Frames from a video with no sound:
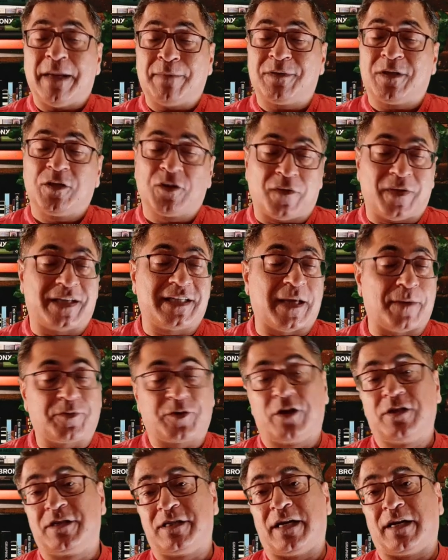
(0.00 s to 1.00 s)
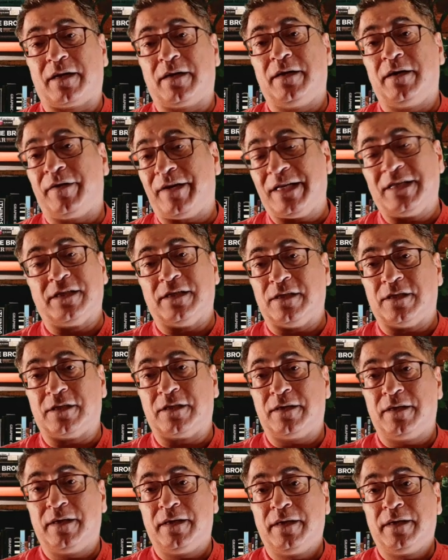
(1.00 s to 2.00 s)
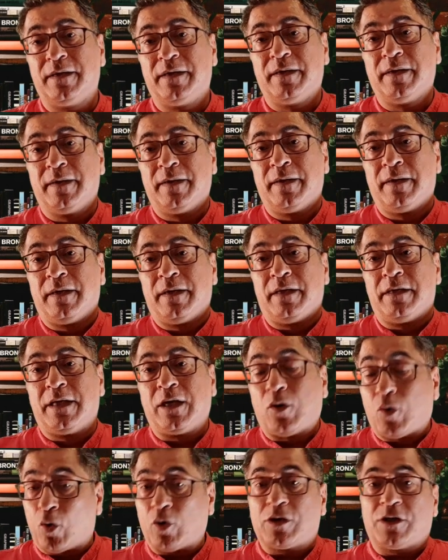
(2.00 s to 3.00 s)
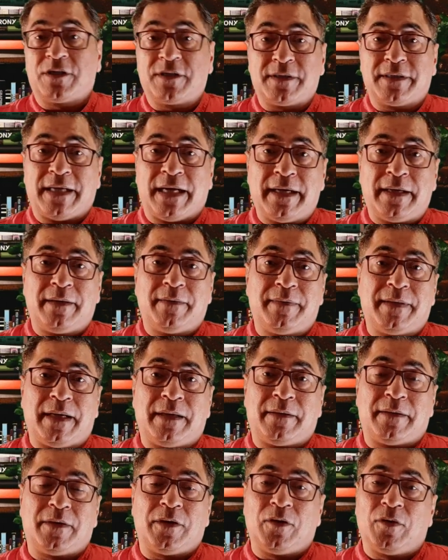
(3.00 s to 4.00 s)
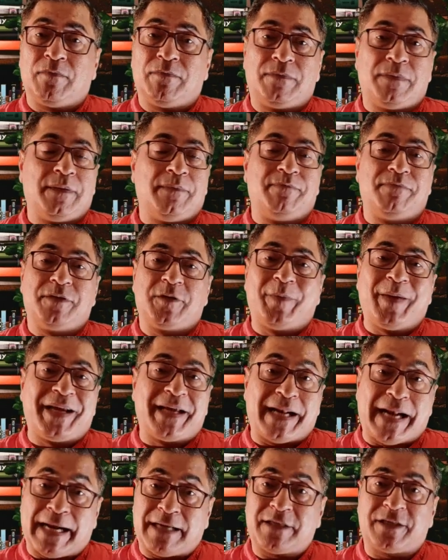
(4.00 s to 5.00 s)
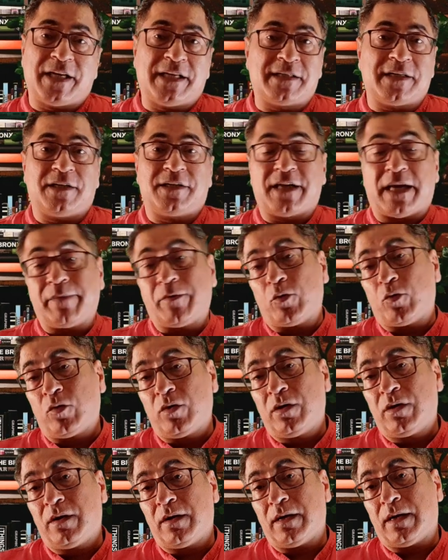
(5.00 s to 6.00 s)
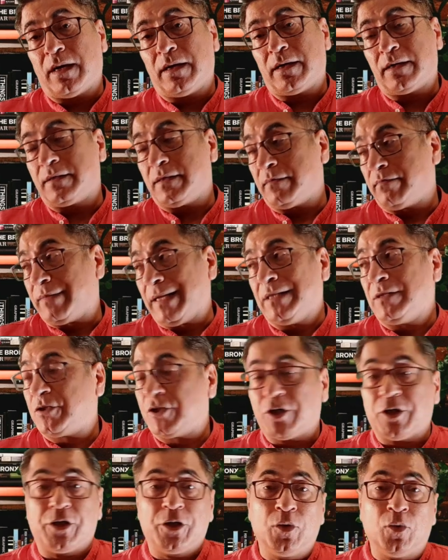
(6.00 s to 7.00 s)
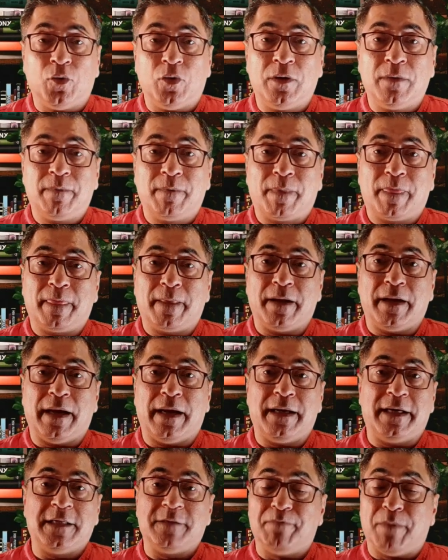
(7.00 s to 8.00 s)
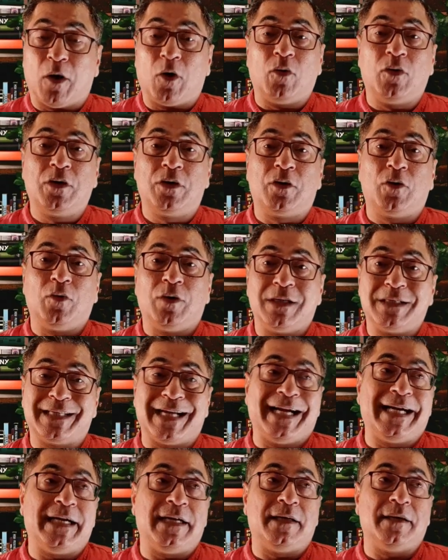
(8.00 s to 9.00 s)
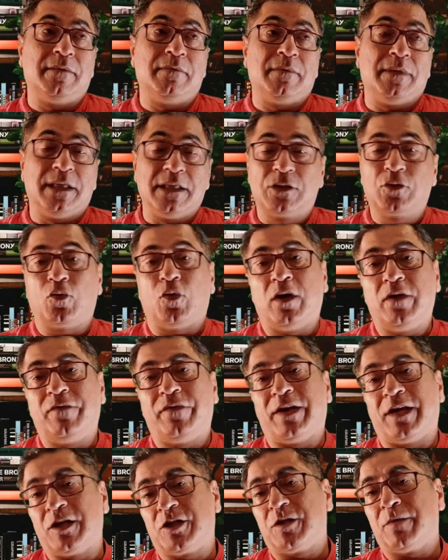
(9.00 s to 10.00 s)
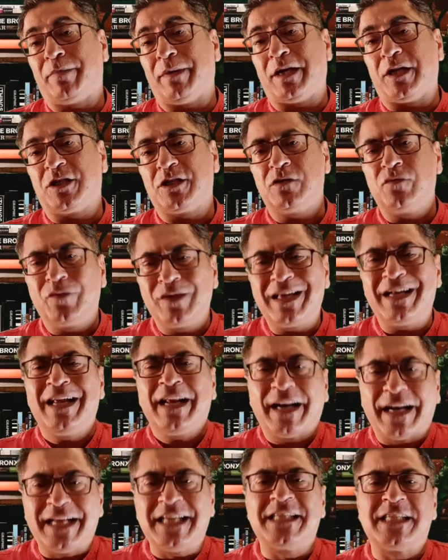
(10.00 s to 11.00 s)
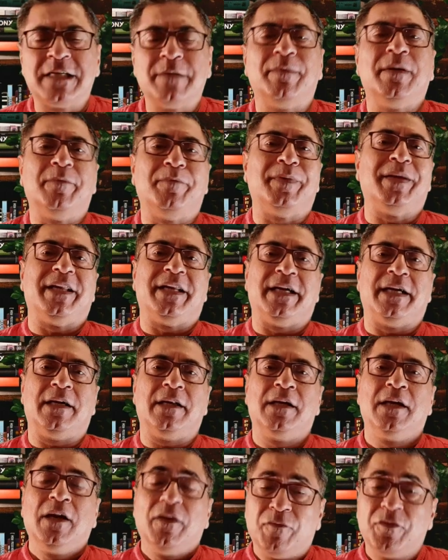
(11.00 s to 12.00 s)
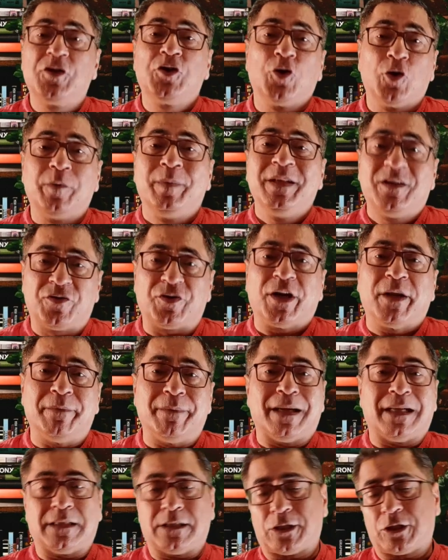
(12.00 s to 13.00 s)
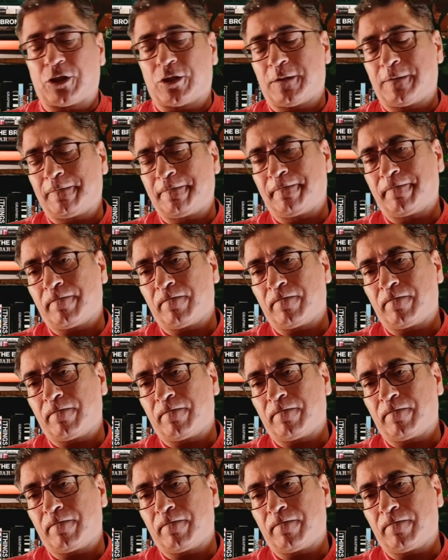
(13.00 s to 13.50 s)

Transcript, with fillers: absence of exceptional reasons, the court said that the speaker acts as a tribunal under the 10th schedule and is bound to decide disqualification petitions within a reasonable period, which should be 3 months.